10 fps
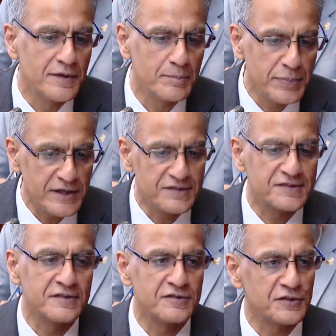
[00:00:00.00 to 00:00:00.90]
the
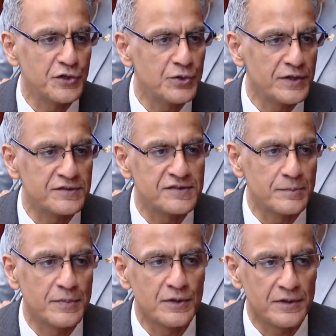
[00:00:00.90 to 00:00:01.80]
peace and security and
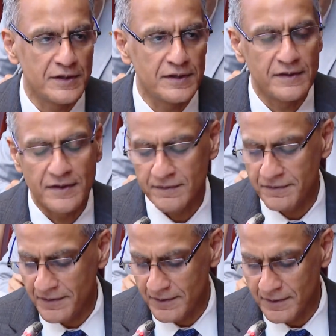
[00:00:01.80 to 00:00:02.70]
stability of
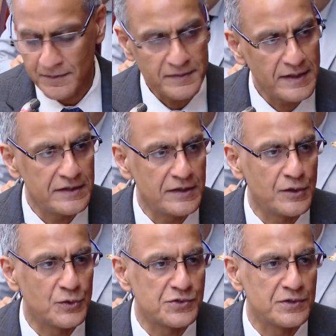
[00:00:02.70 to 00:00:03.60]
the
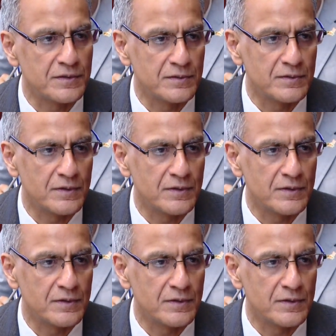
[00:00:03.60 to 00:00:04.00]
Indian Ocean